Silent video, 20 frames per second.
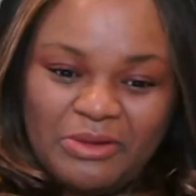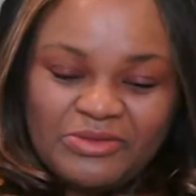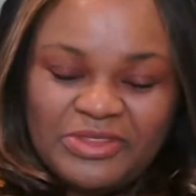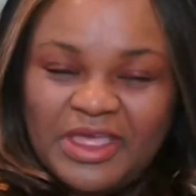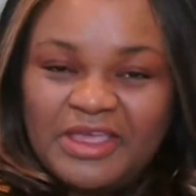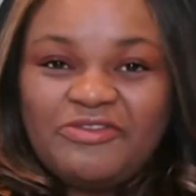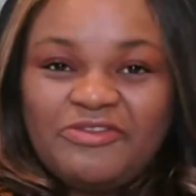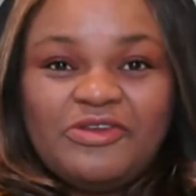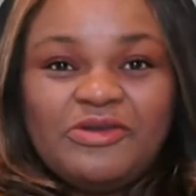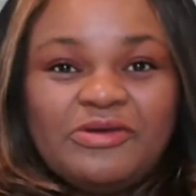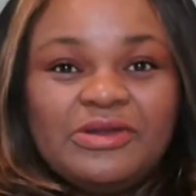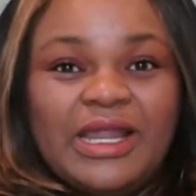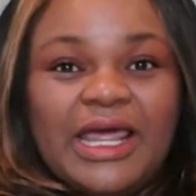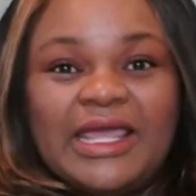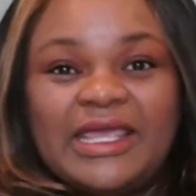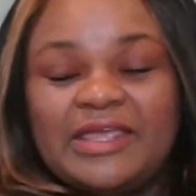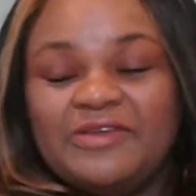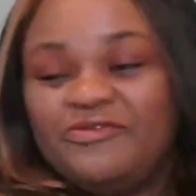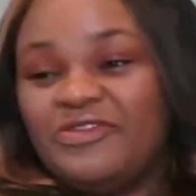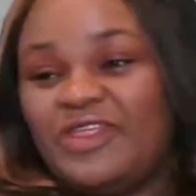They feel
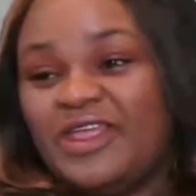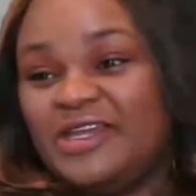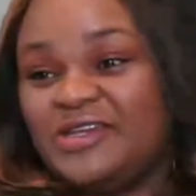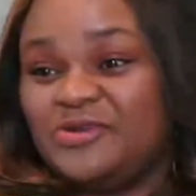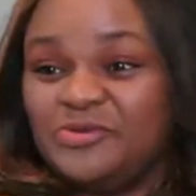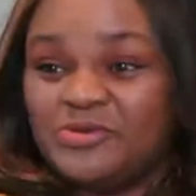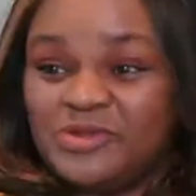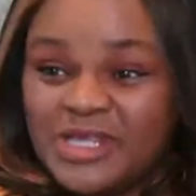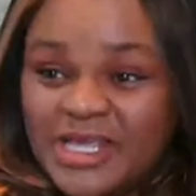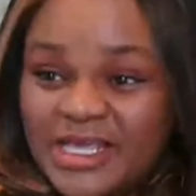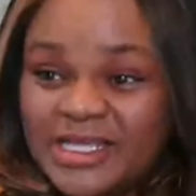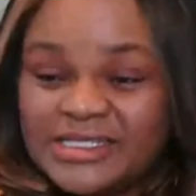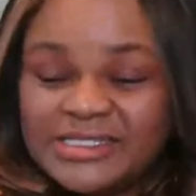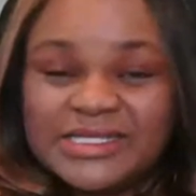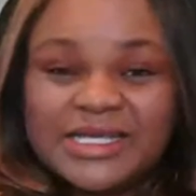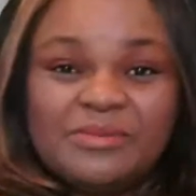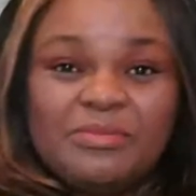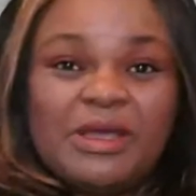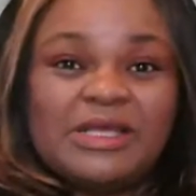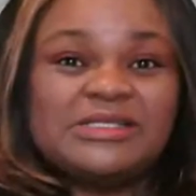like if they do this,
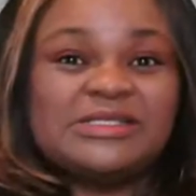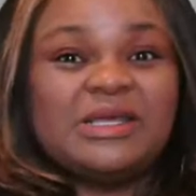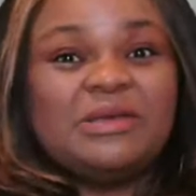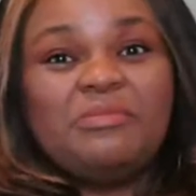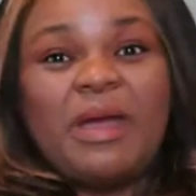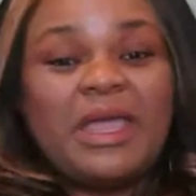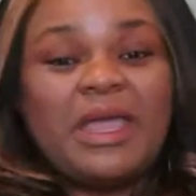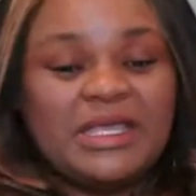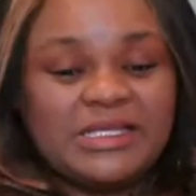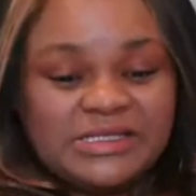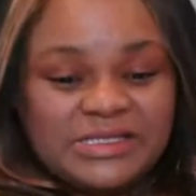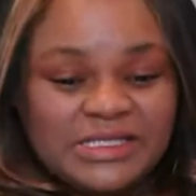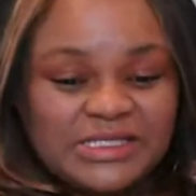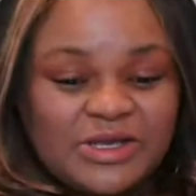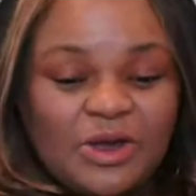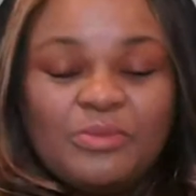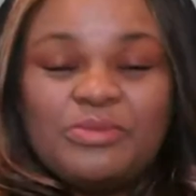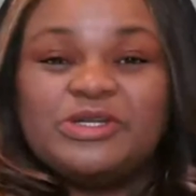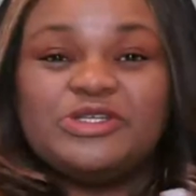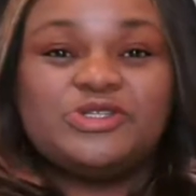it's
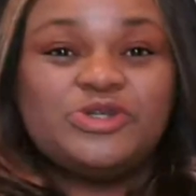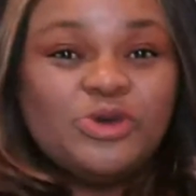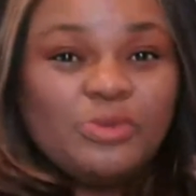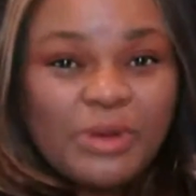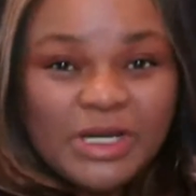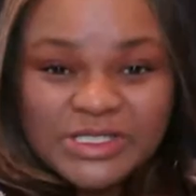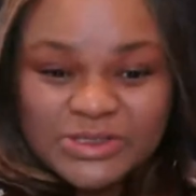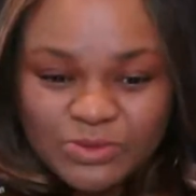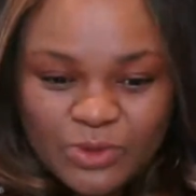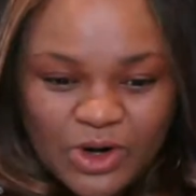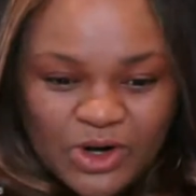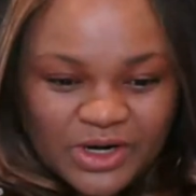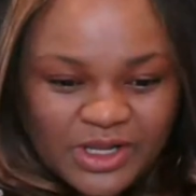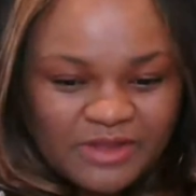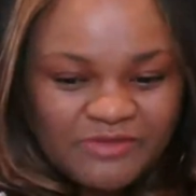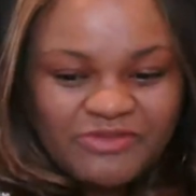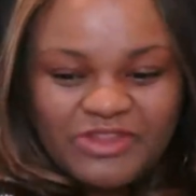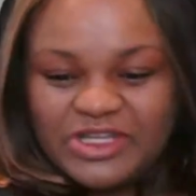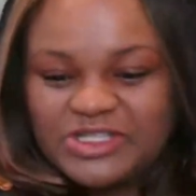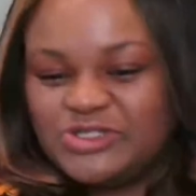going to be too much work.
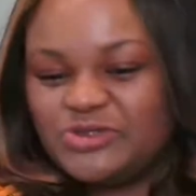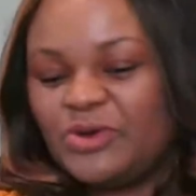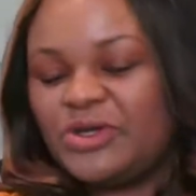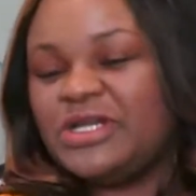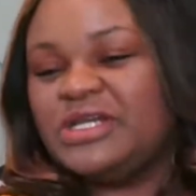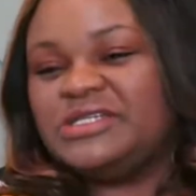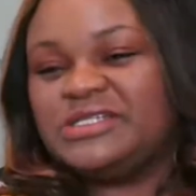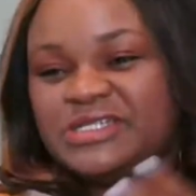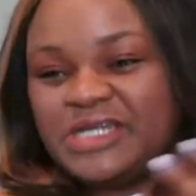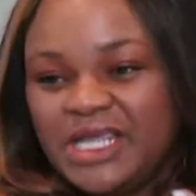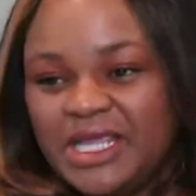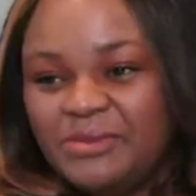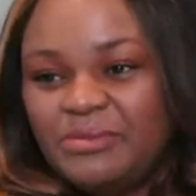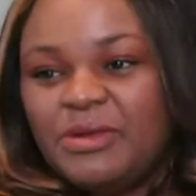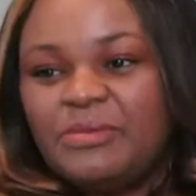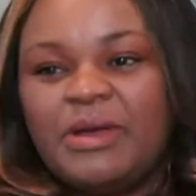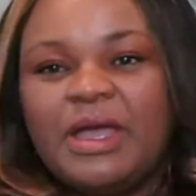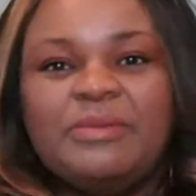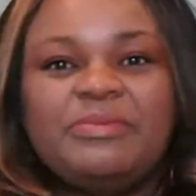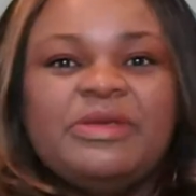If they join a team,
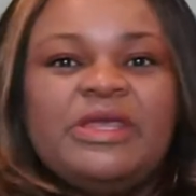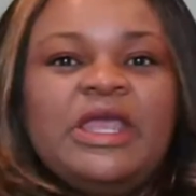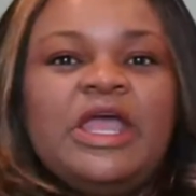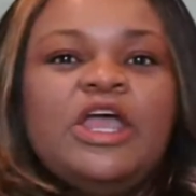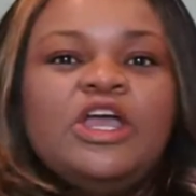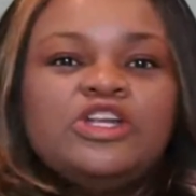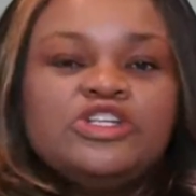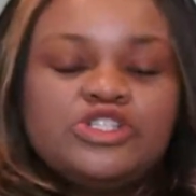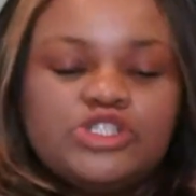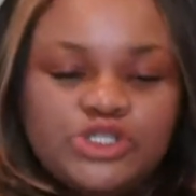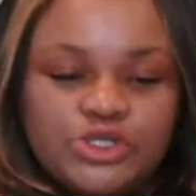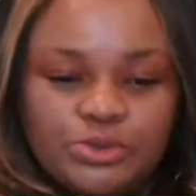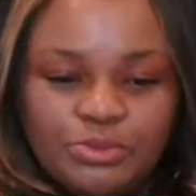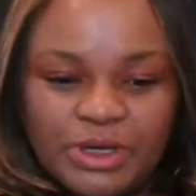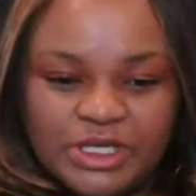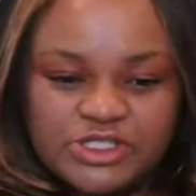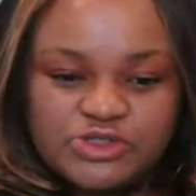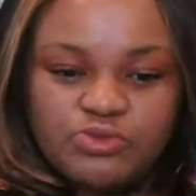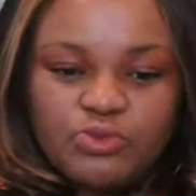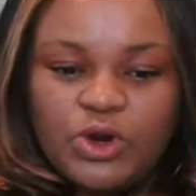it might be too
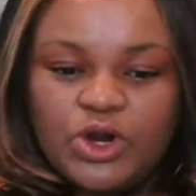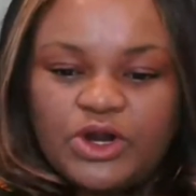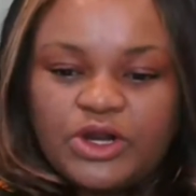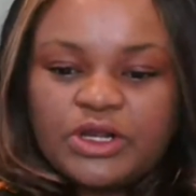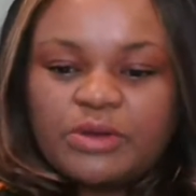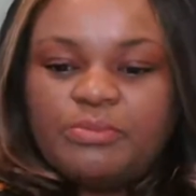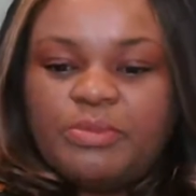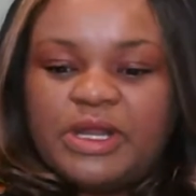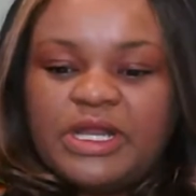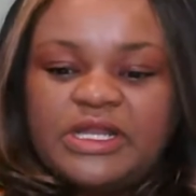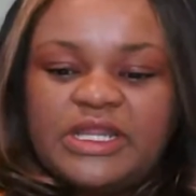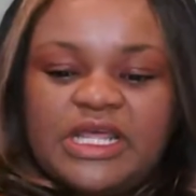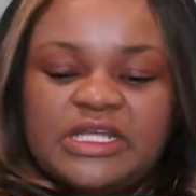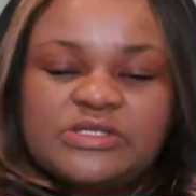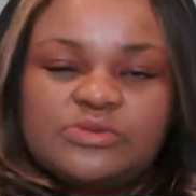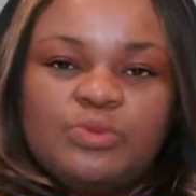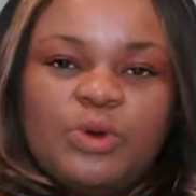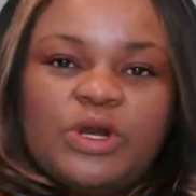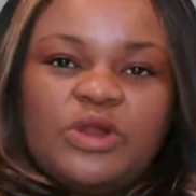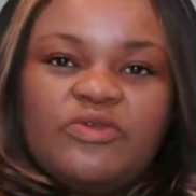much work. But
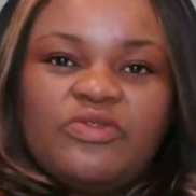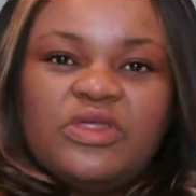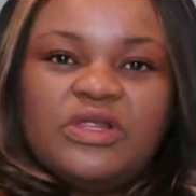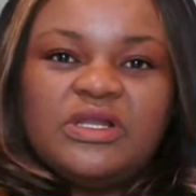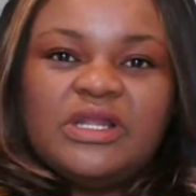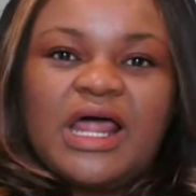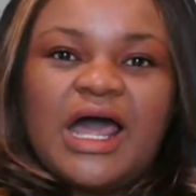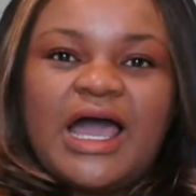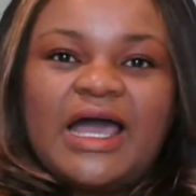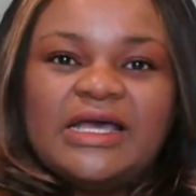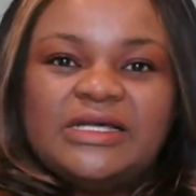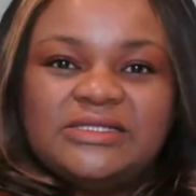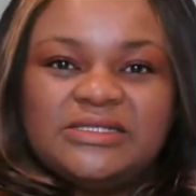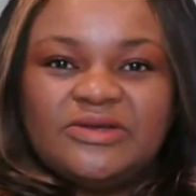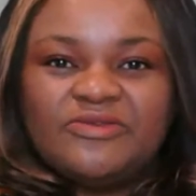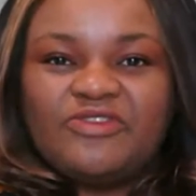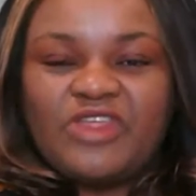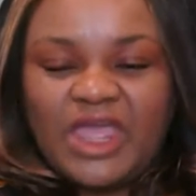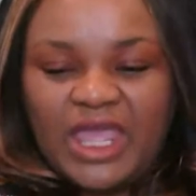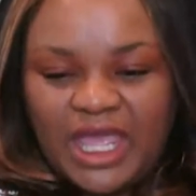that's one of the lies
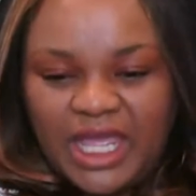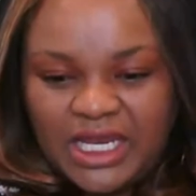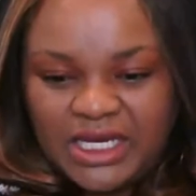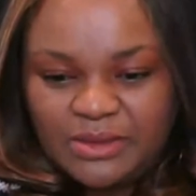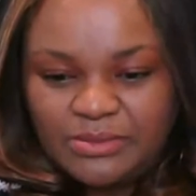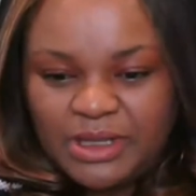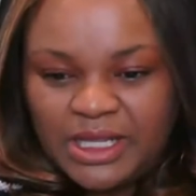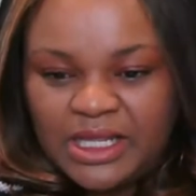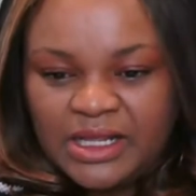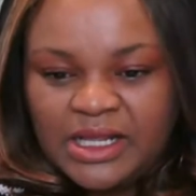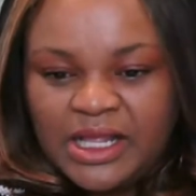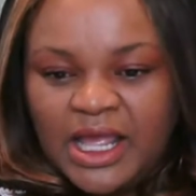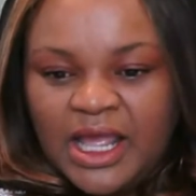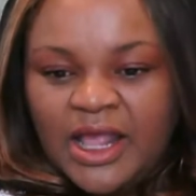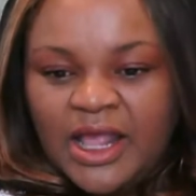of the enemy